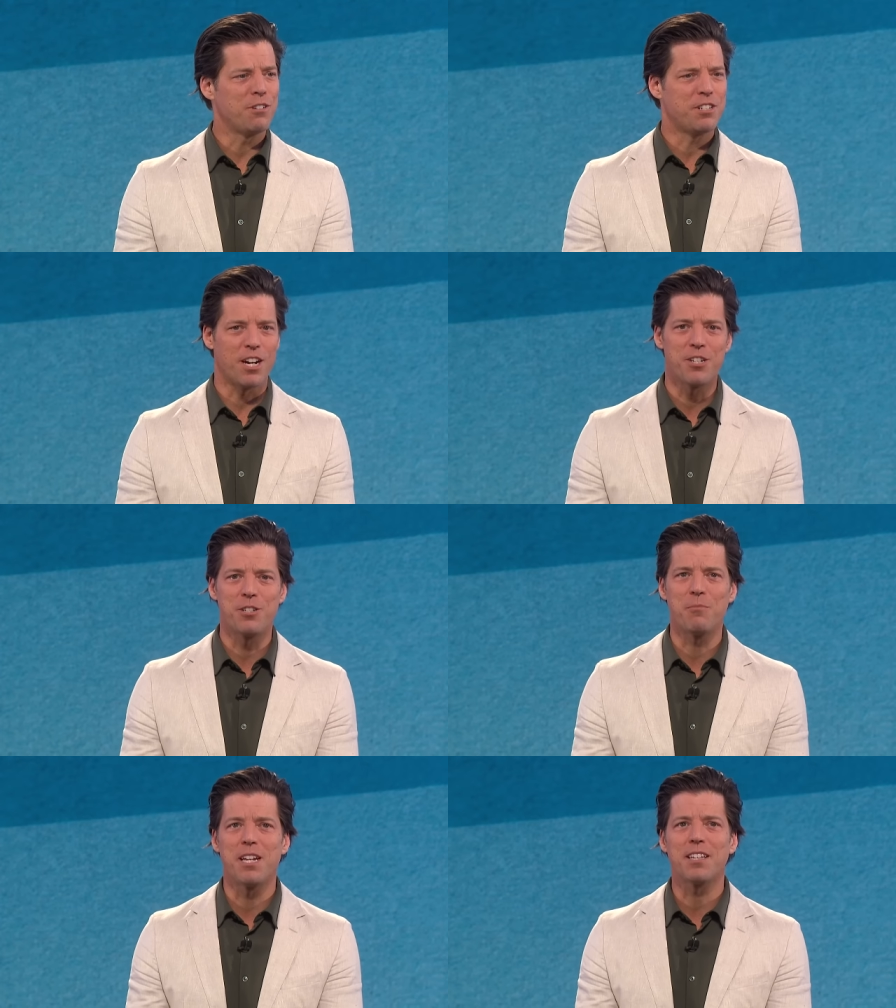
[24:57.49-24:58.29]
to touch
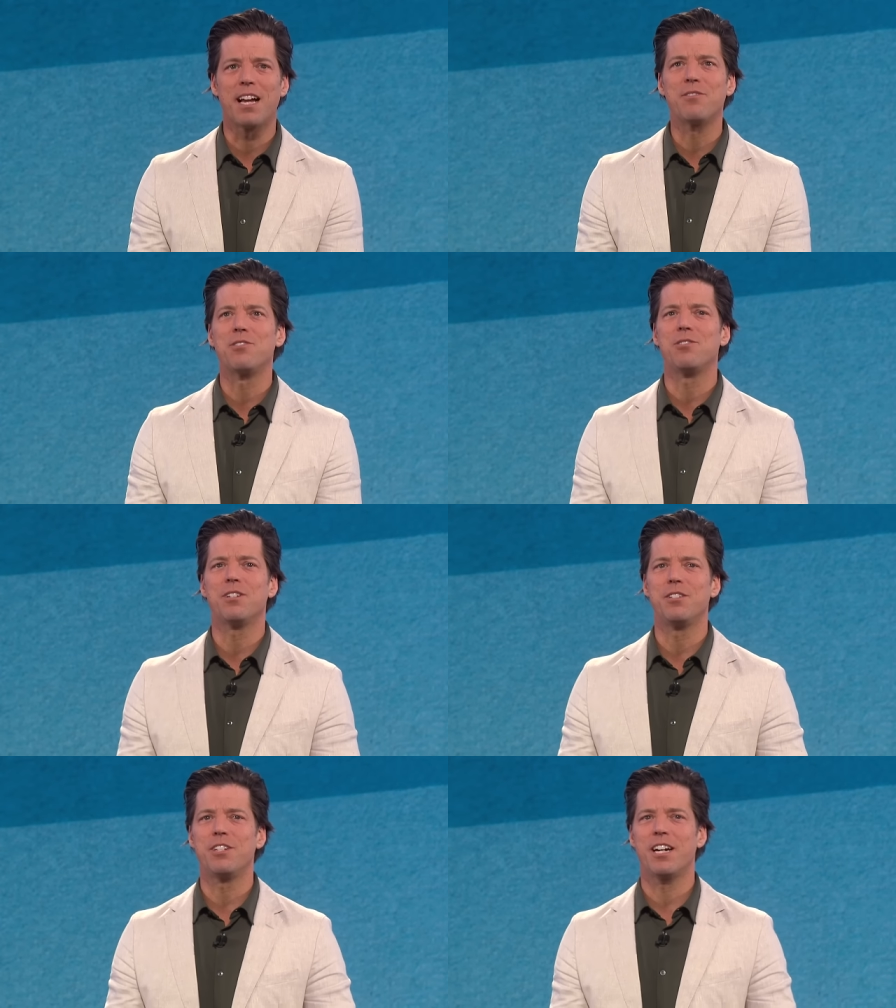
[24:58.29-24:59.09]
as many lives as you
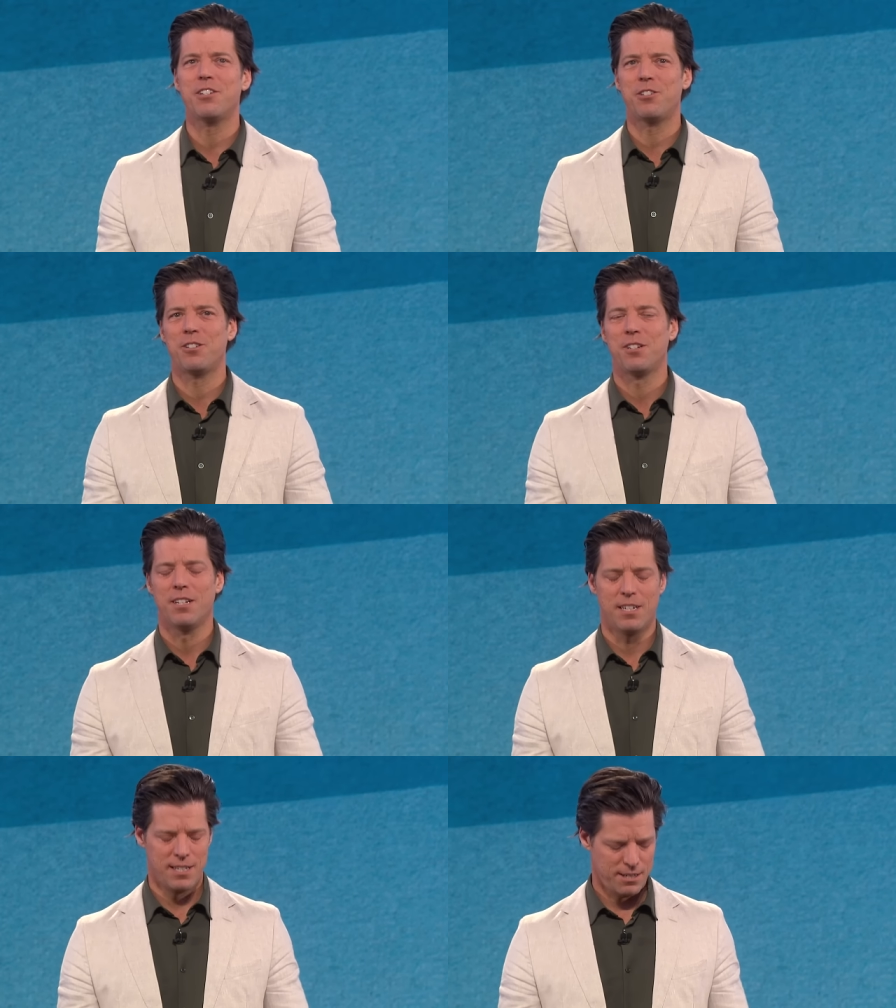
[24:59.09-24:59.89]
can touch.
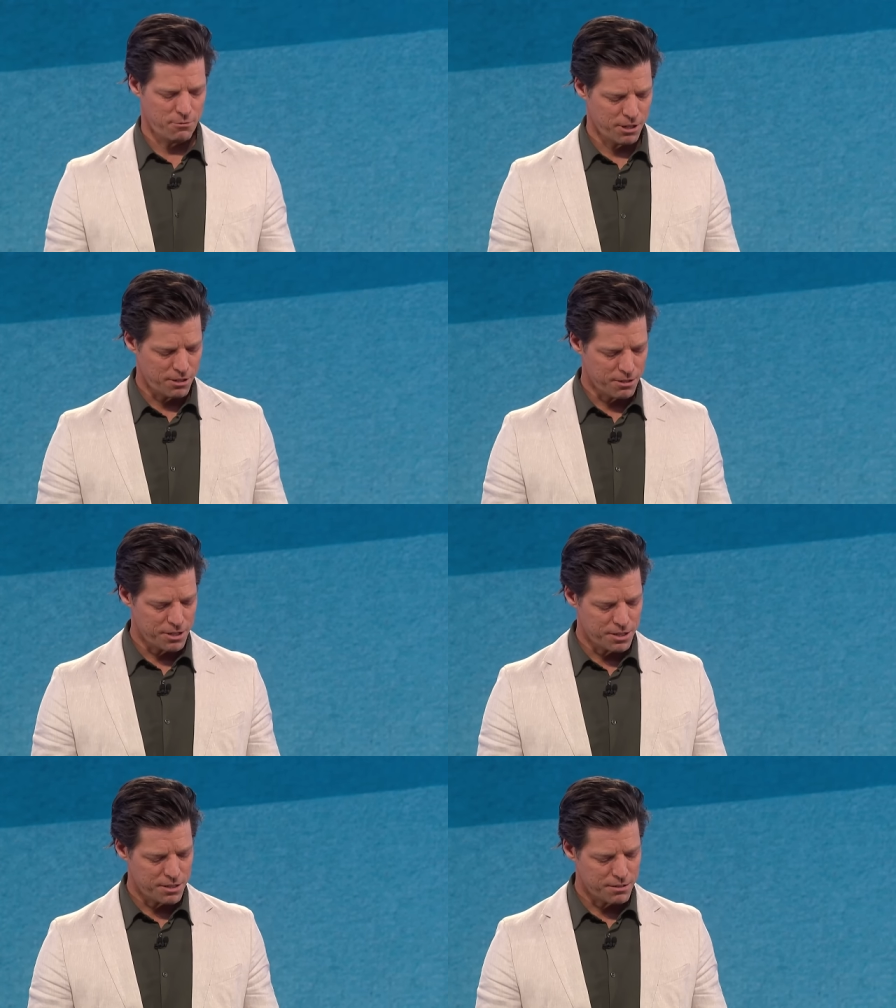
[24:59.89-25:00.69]
I want to
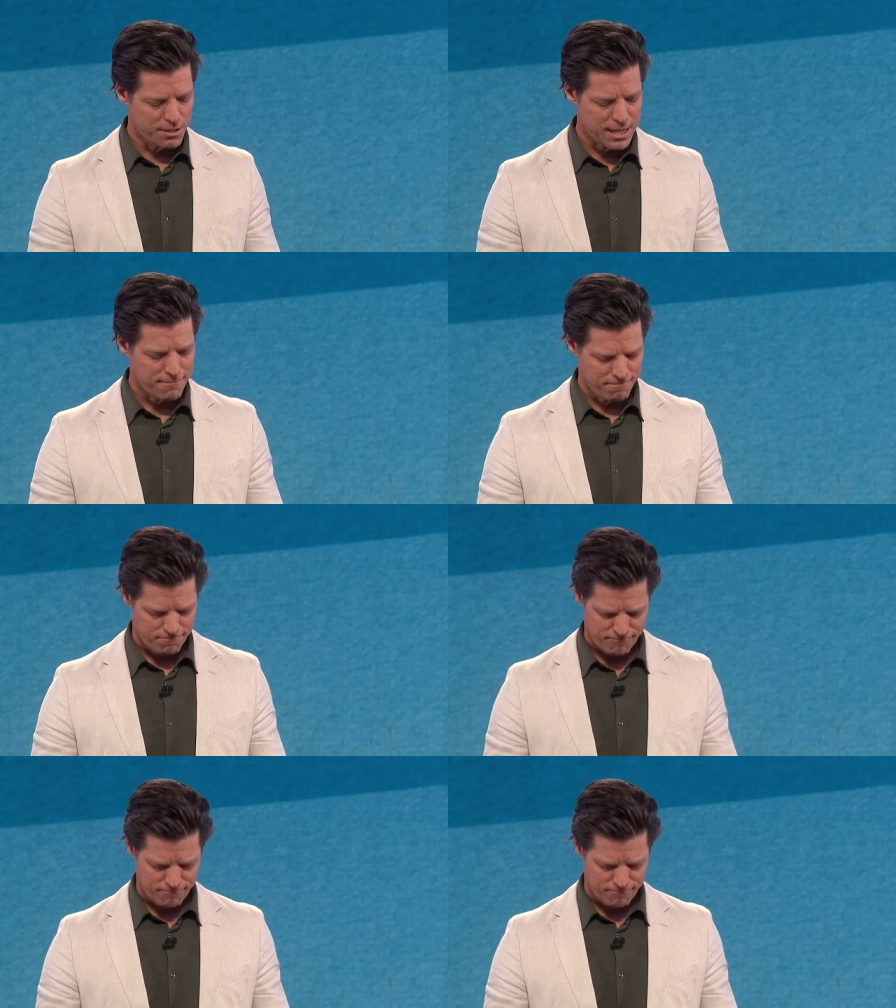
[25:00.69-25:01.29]
encourage you to do that.